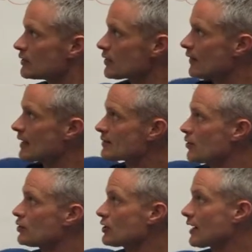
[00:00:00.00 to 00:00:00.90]
So that's
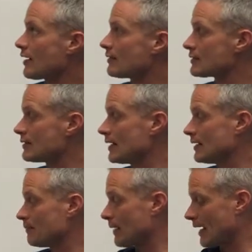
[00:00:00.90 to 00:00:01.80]
ocean currents and their
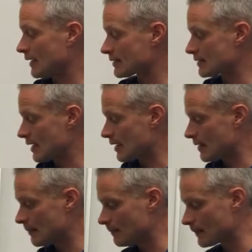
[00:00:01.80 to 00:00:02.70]
impacts,
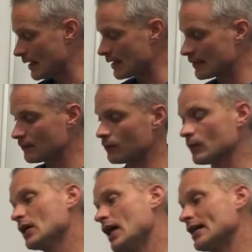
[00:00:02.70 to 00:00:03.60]
and
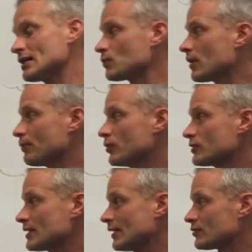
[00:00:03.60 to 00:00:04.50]
I guess what it
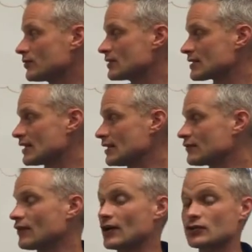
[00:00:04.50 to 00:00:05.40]
boils down to is that
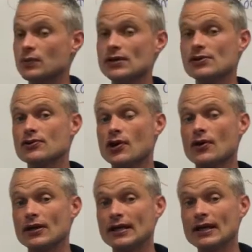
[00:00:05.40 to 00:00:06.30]
as far as where you're
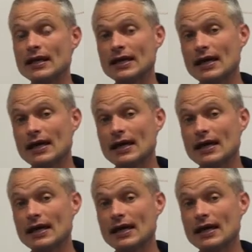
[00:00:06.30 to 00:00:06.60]
growing,